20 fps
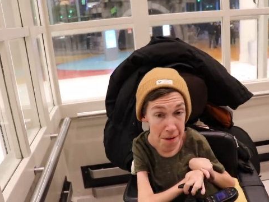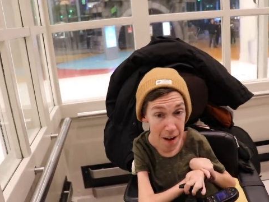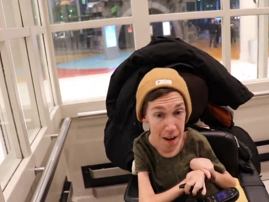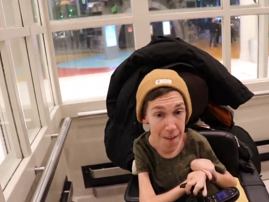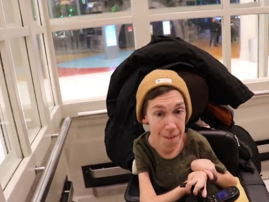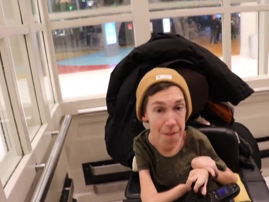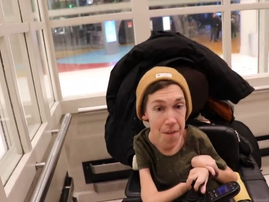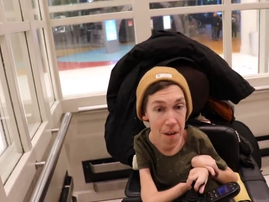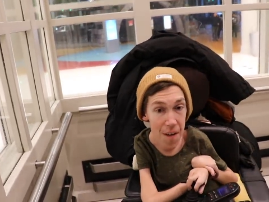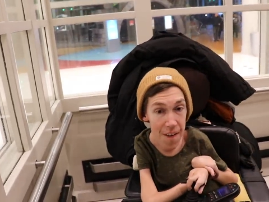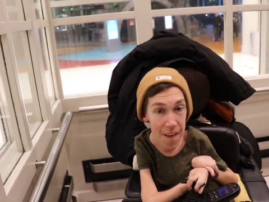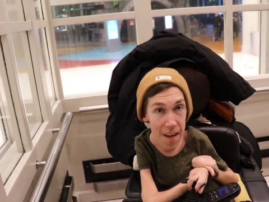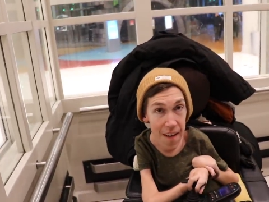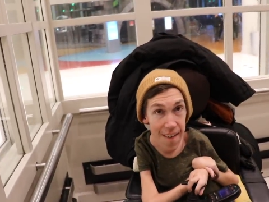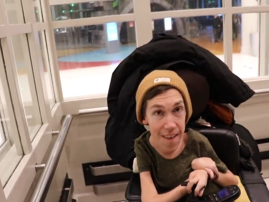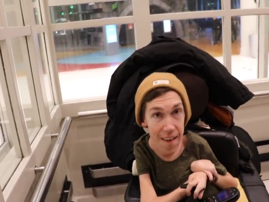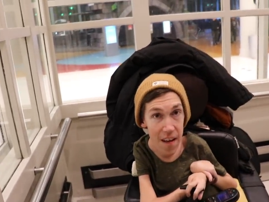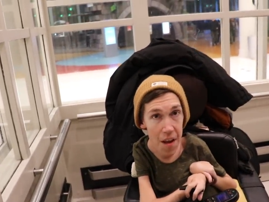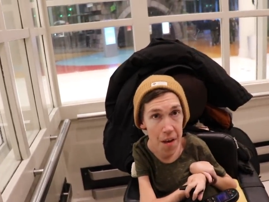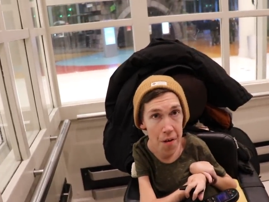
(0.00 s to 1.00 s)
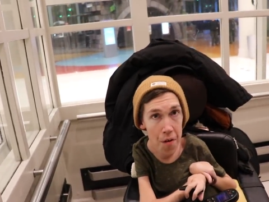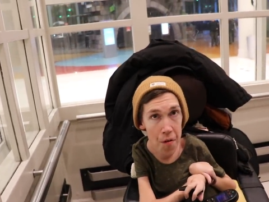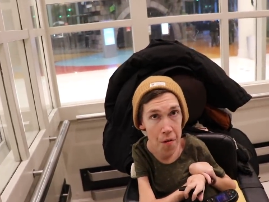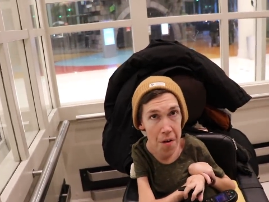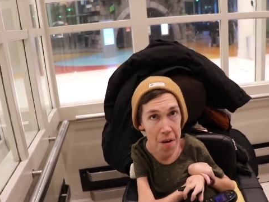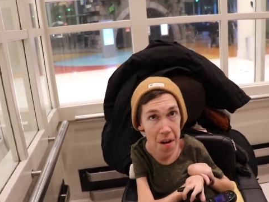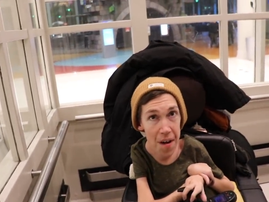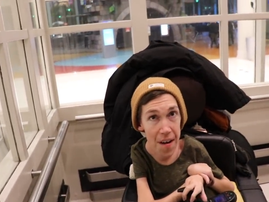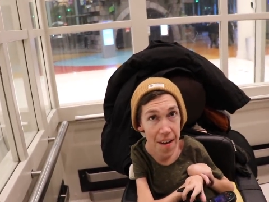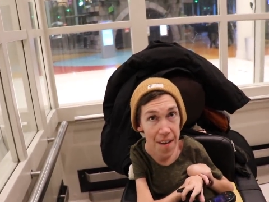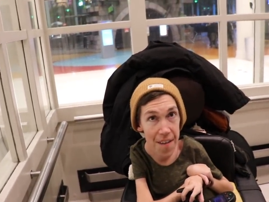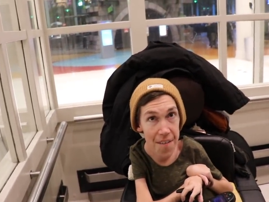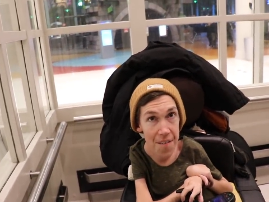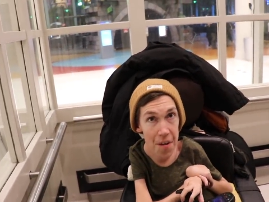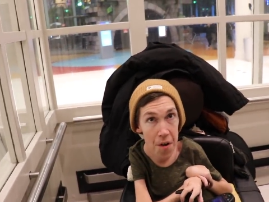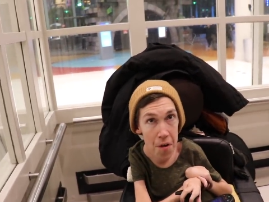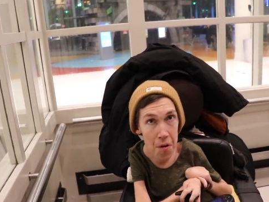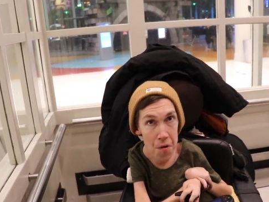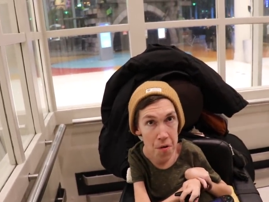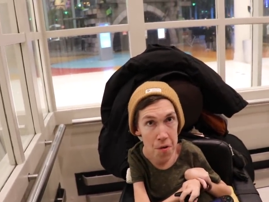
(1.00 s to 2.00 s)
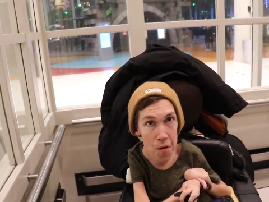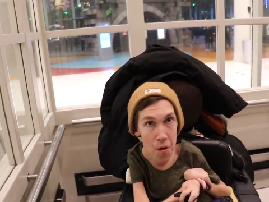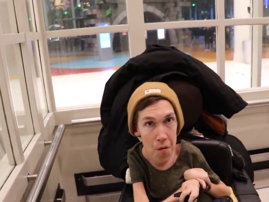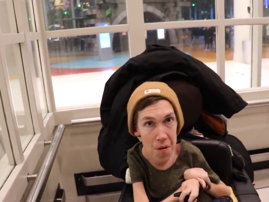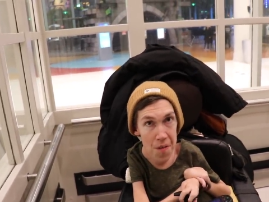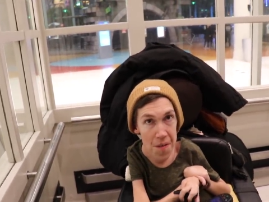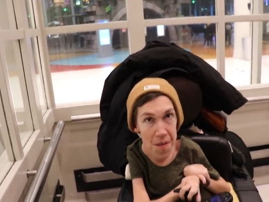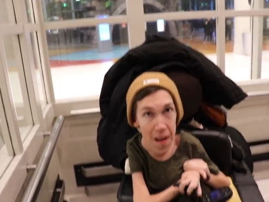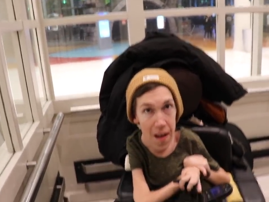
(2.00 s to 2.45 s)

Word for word: I feel a lot lighter in an elevator jumping